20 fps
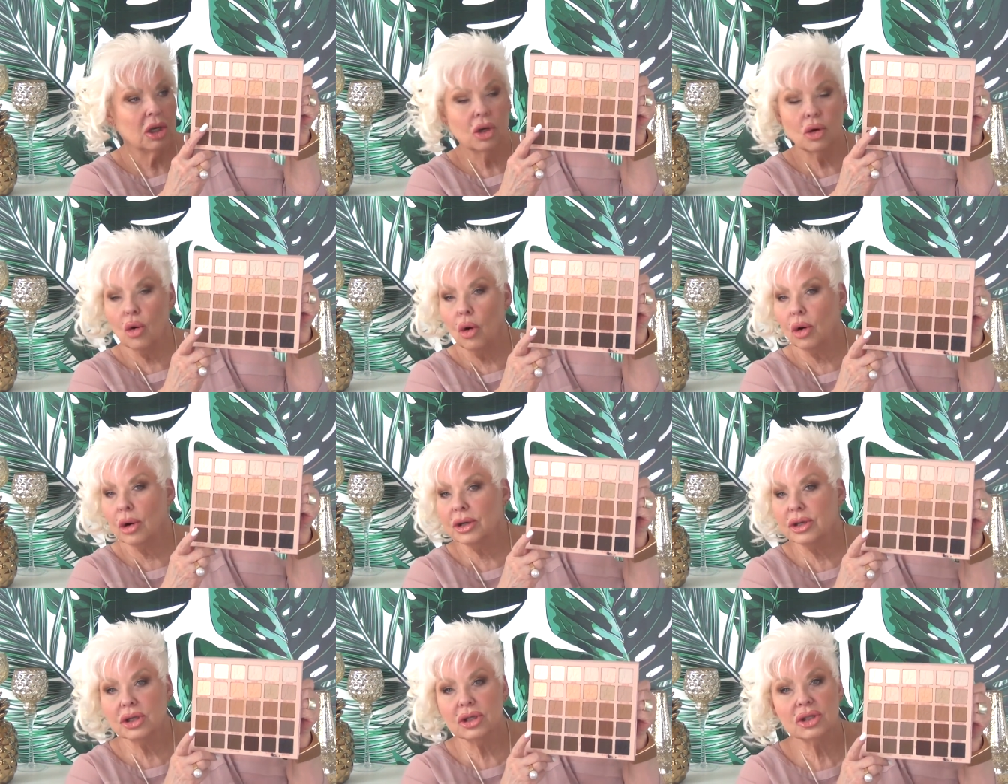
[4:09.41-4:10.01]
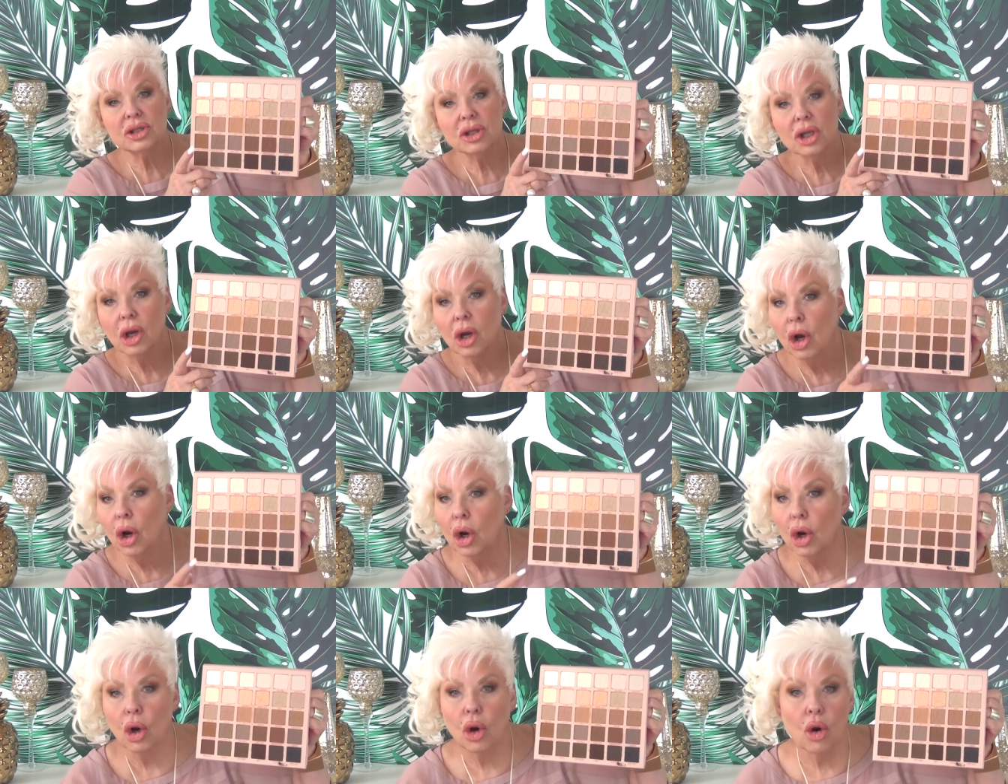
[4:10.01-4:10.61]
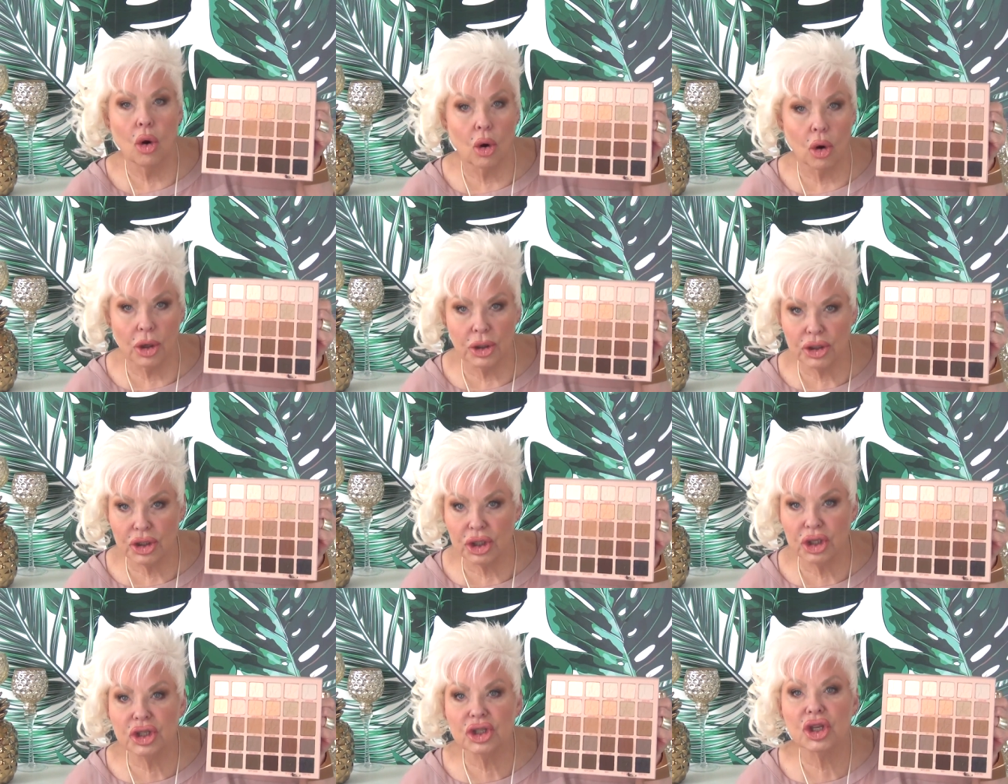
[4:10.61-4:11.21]
Gorgeous,
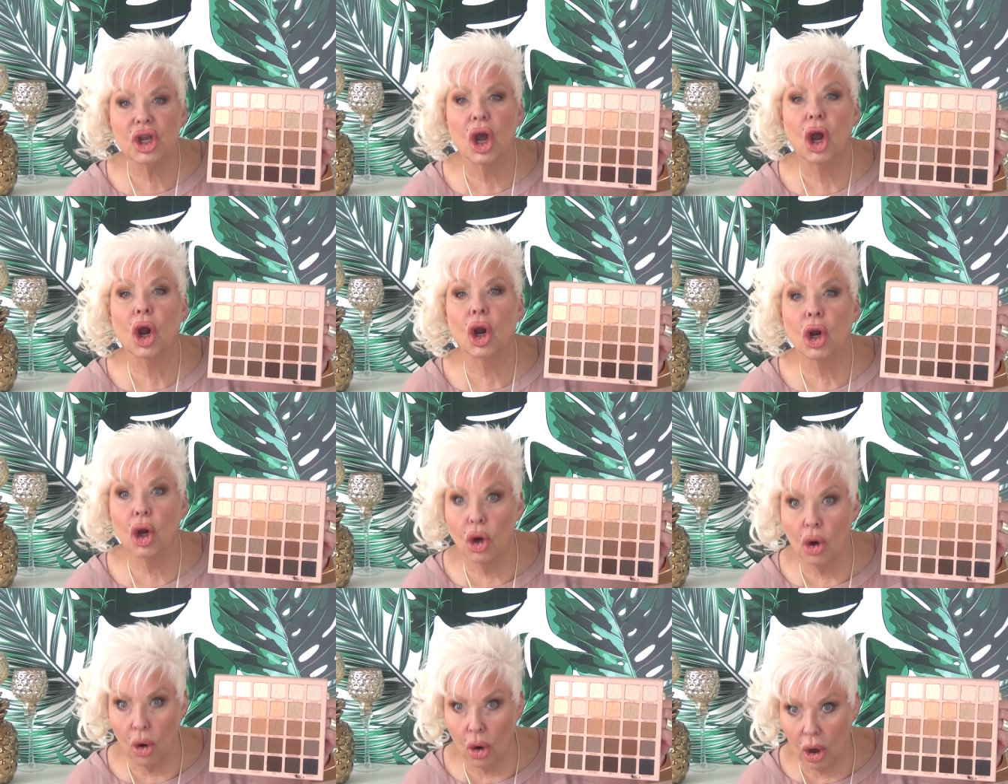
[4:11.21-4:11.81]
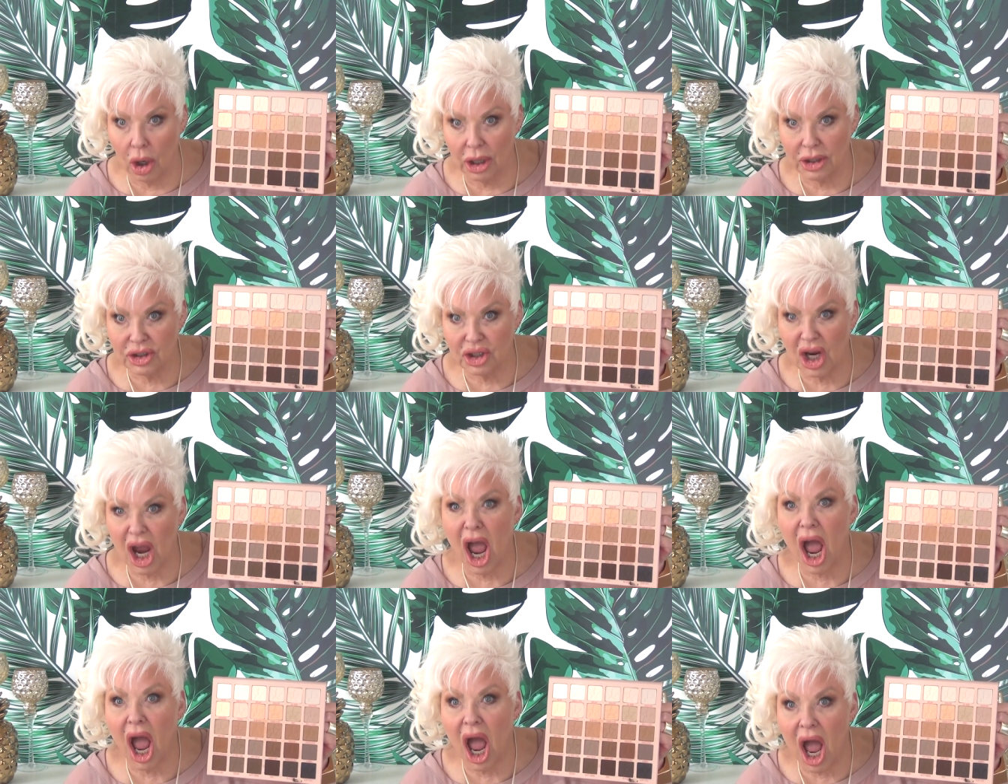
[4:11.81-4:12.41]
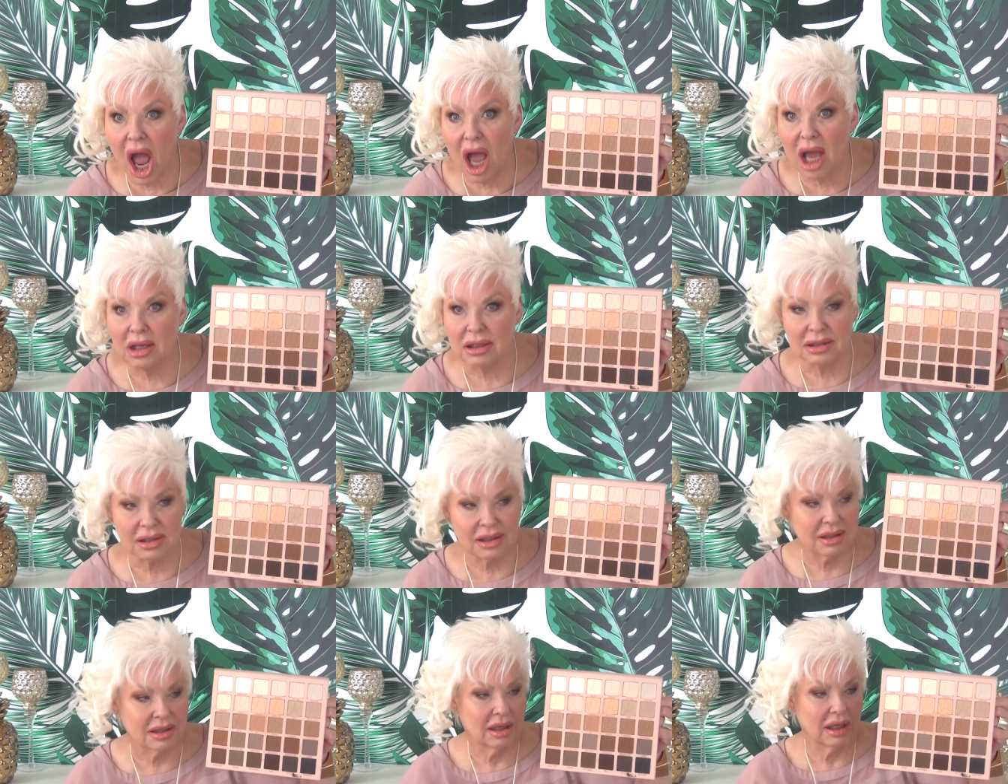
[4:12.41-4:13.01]
gorgeous,
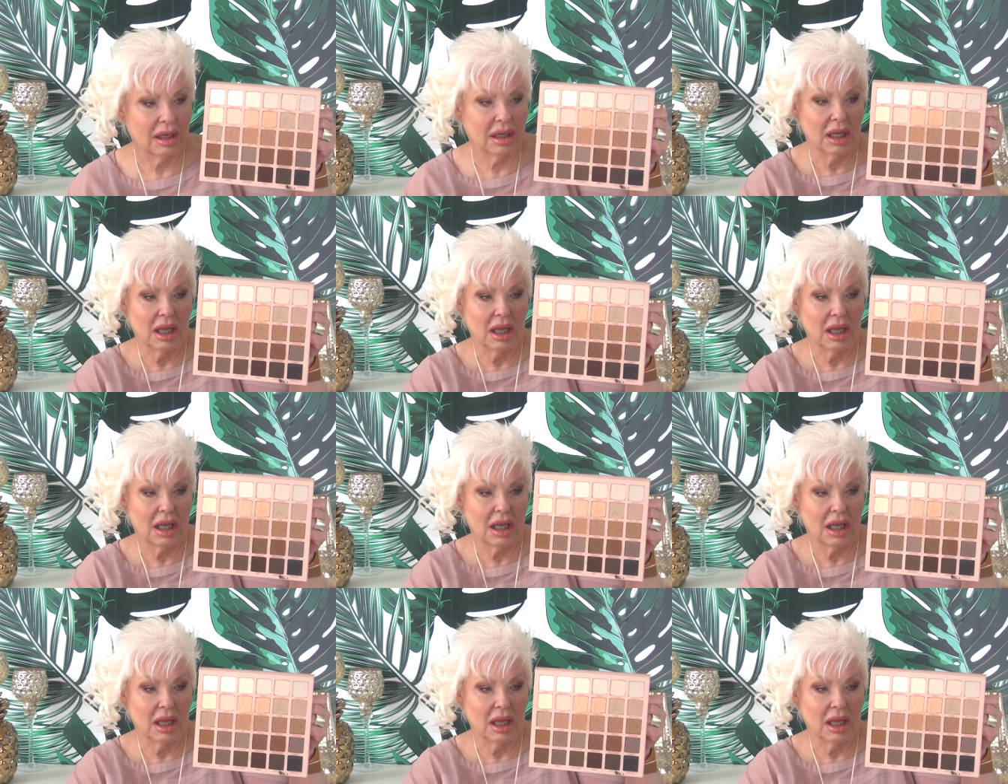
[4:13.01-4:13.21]
gorgeous.